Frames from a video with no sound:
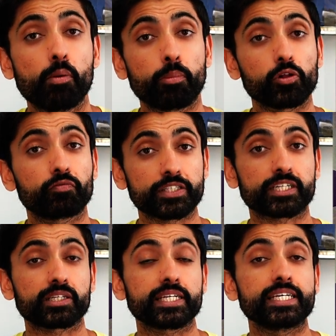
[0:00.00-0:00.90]
both
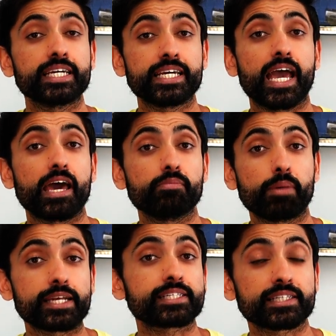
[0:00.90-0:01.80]
physically and
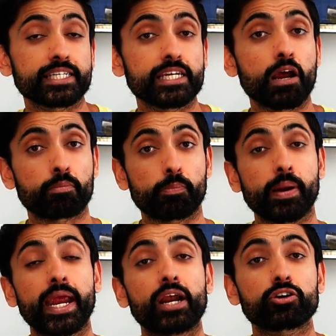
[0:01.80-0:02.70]
mentally,
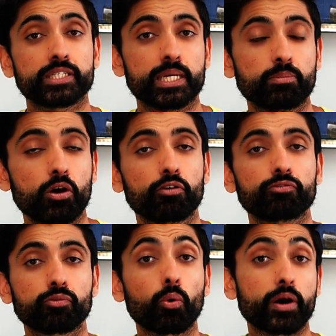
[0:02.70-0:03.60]
prepares him
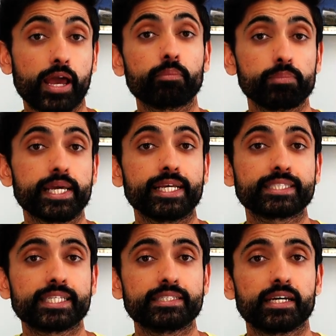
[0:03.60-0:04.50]
for an NBA
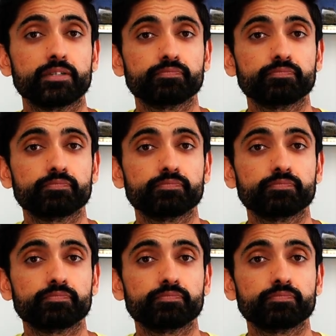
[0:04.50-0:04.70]
season.